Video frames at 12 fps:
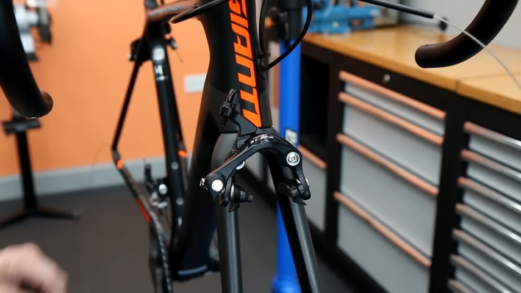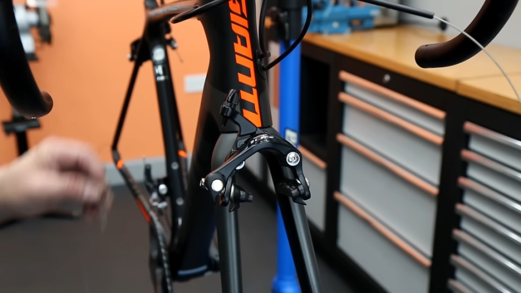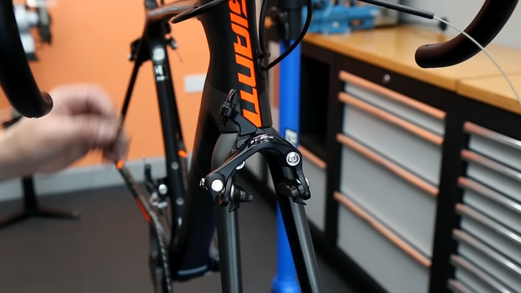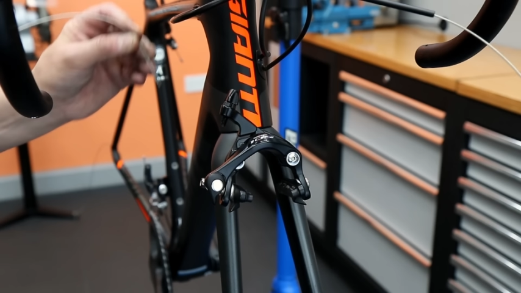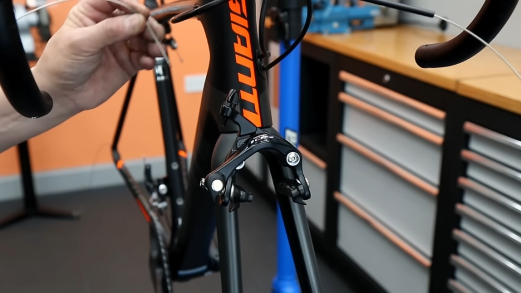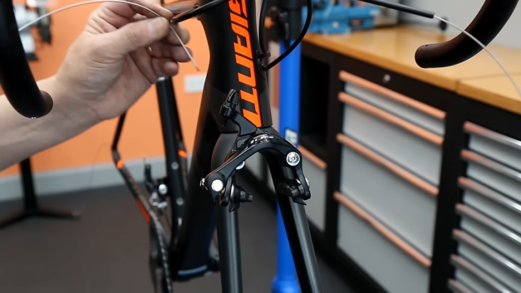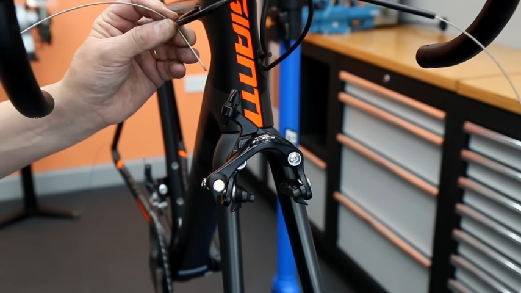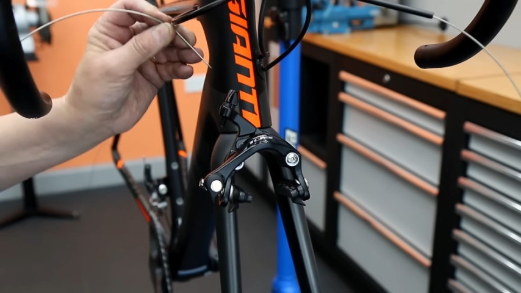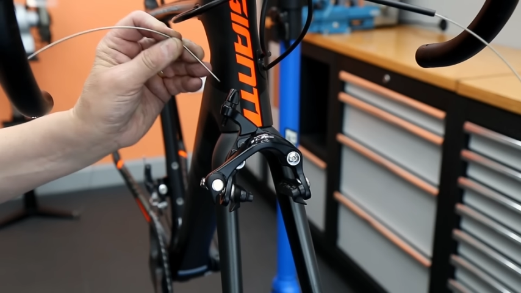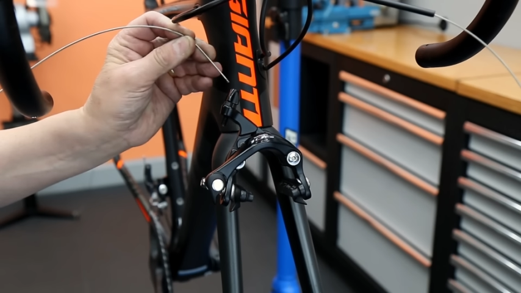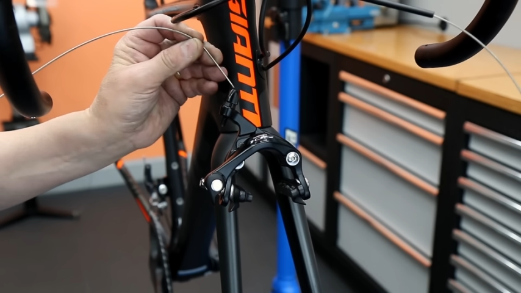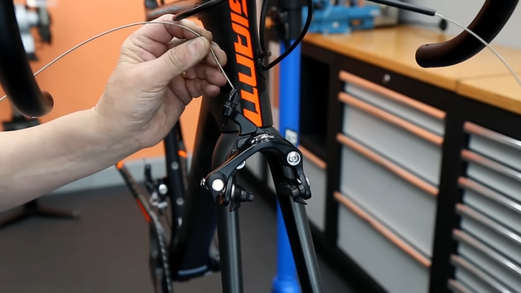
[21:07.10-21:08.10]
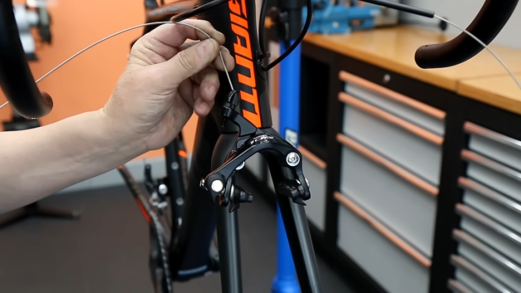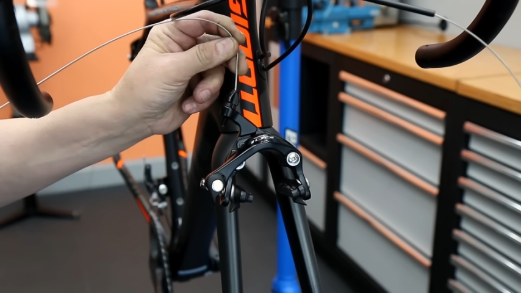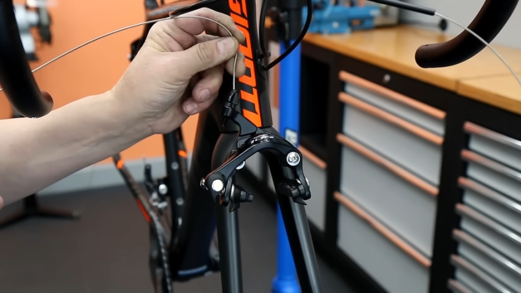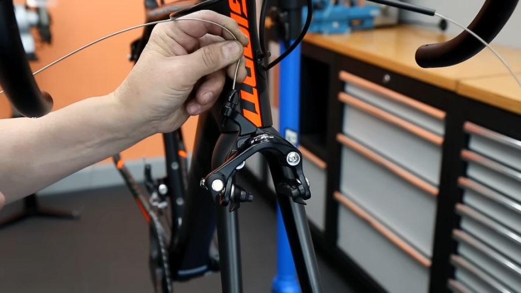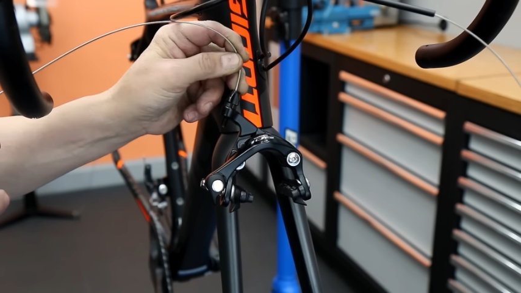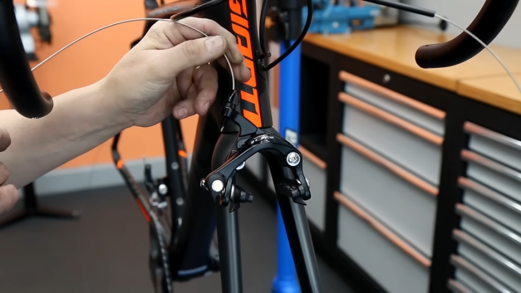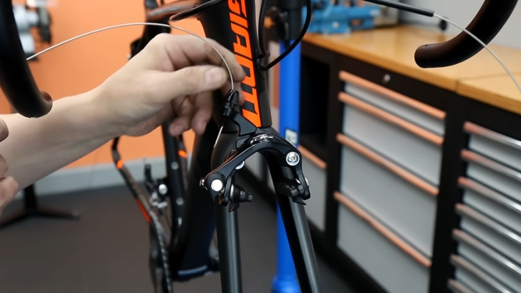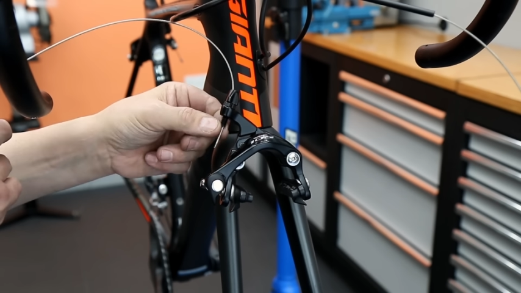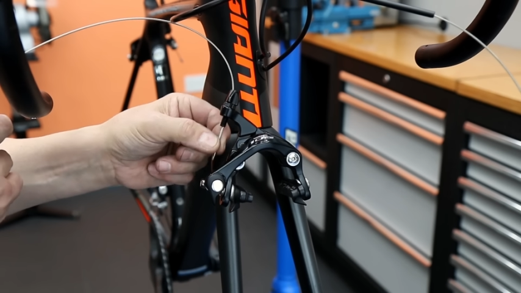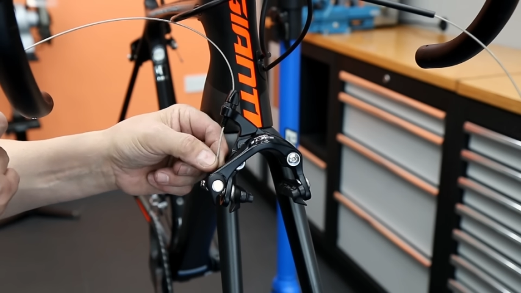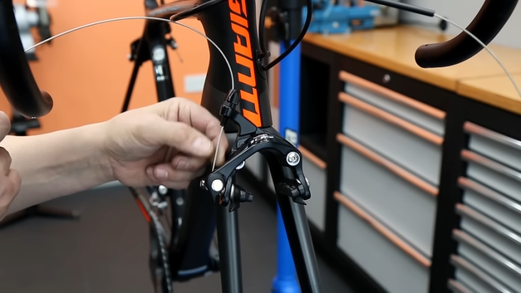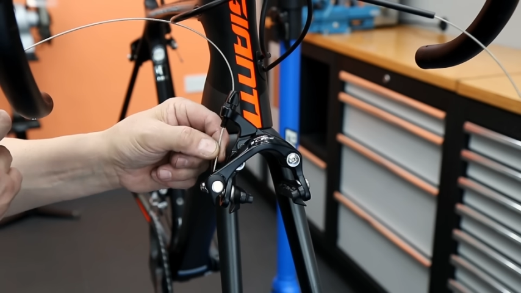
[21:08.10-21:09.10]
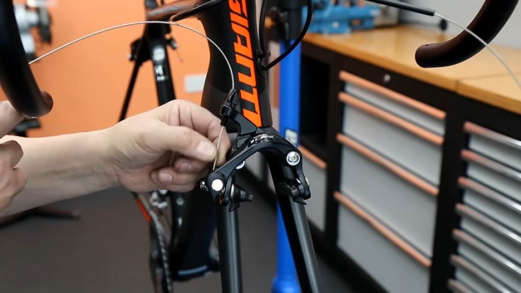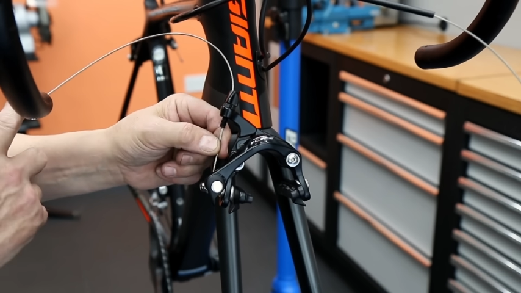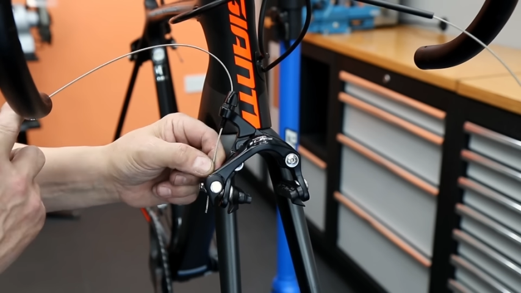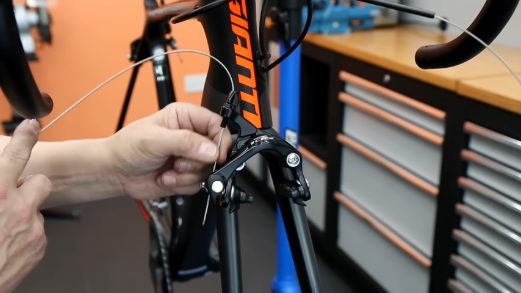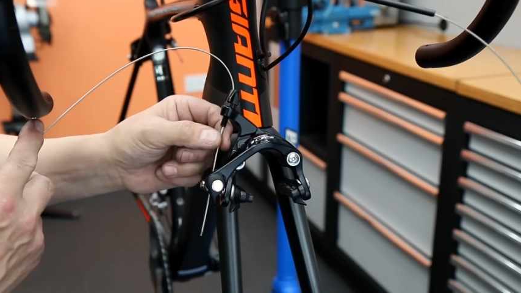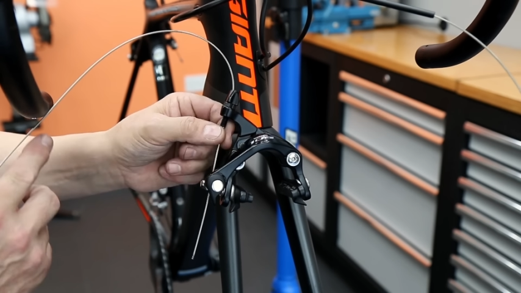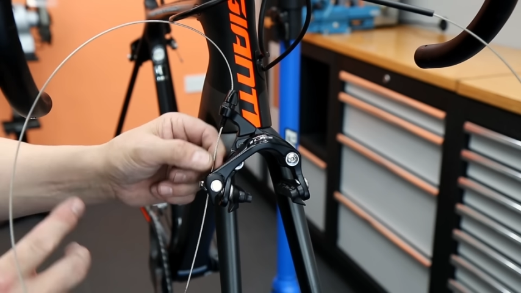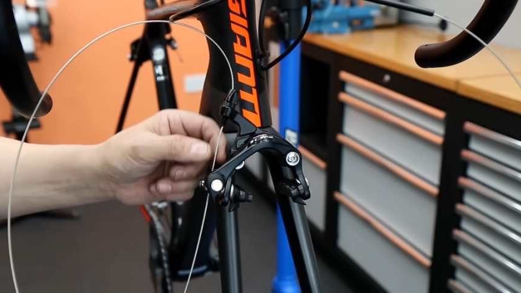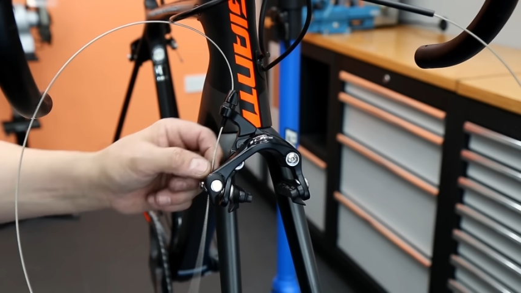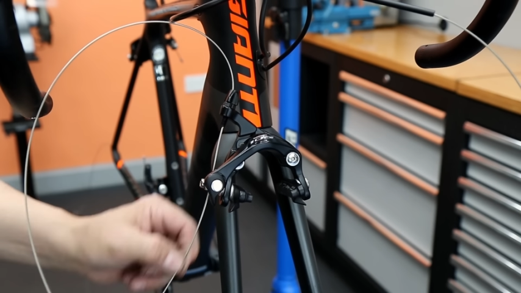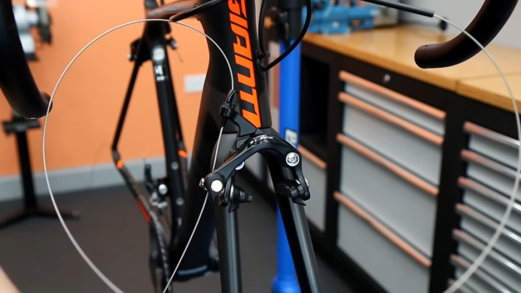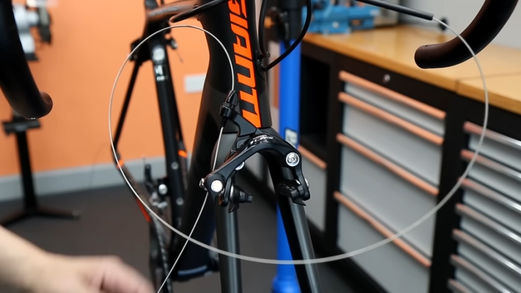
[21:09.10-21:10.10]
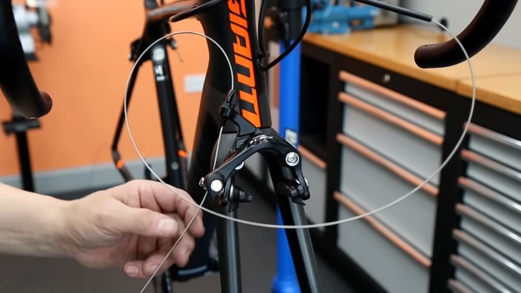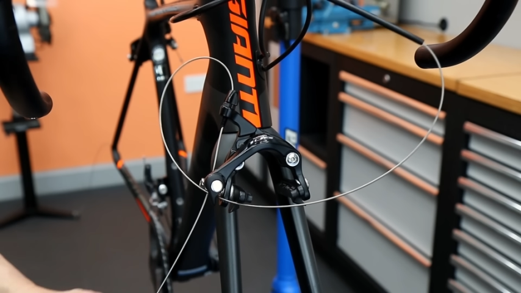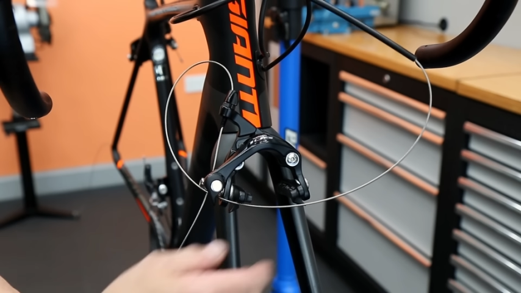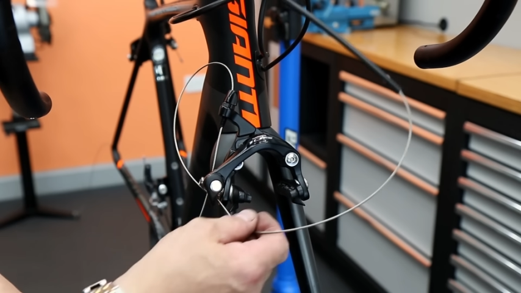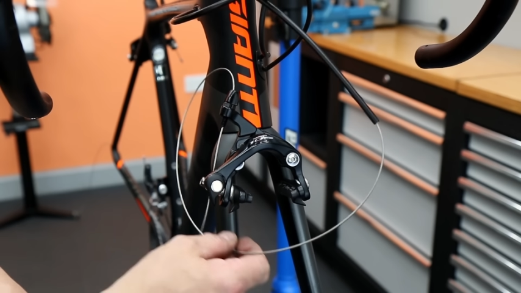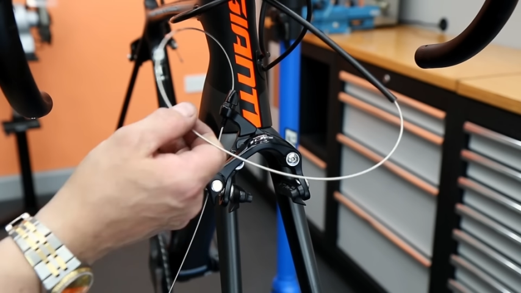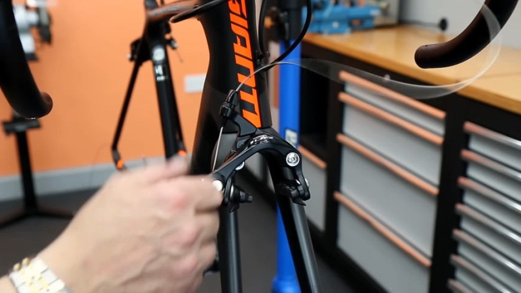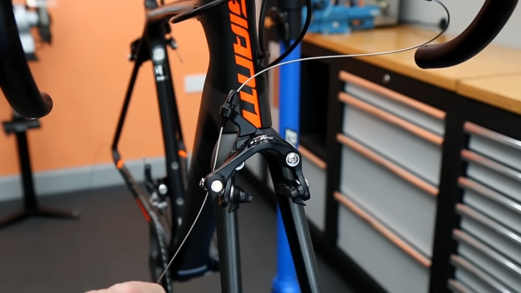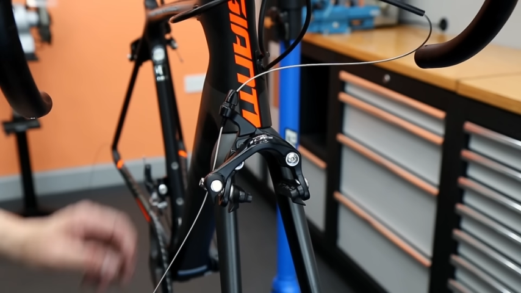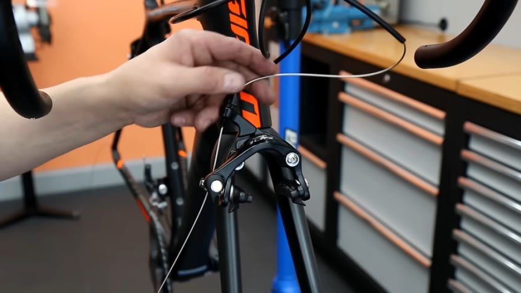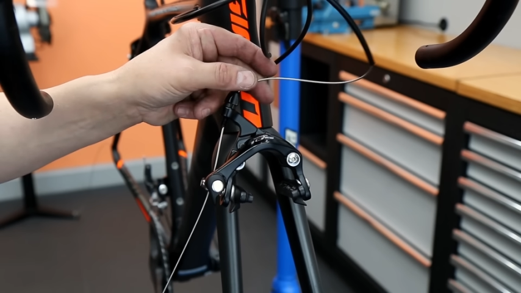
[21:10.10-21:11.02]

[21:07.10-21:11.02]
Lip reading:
Nobody's mouth can be seen.